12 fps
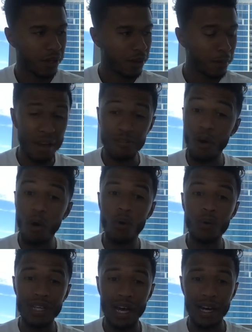my
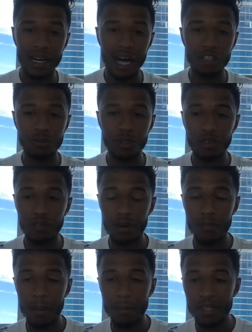phone that allows me to run
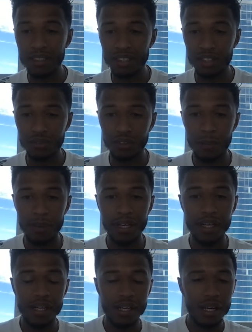my business from
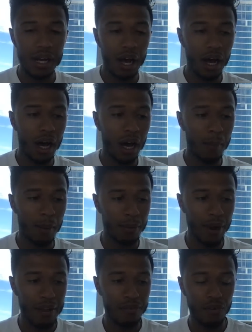it. I'm
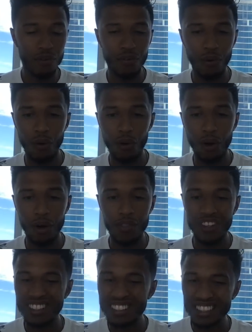grateful for
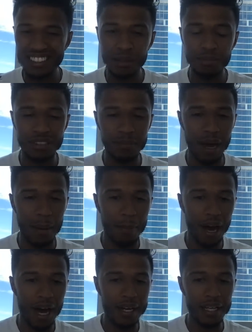the systems in my
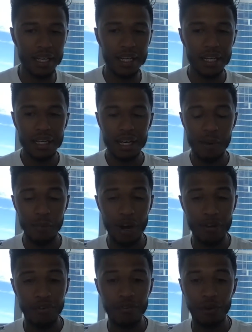body. I'm
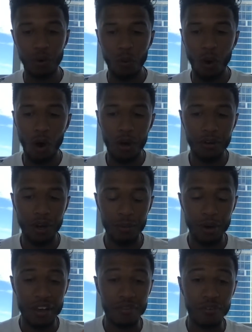grateful for water. I'm
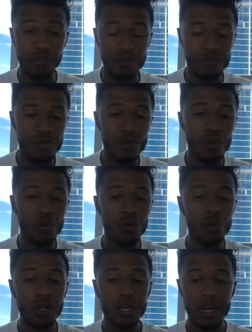grateful for
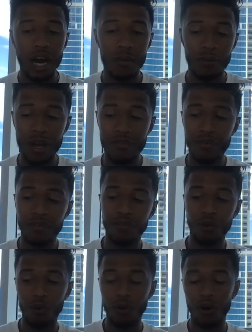food. I'm grateful
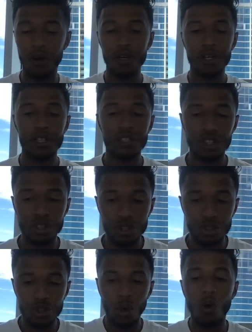for
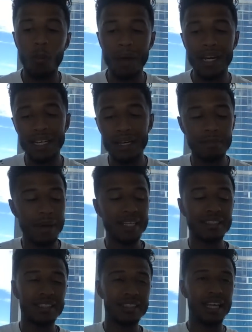just so many
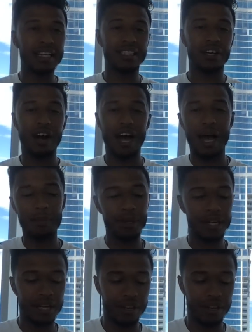amazing things that are happening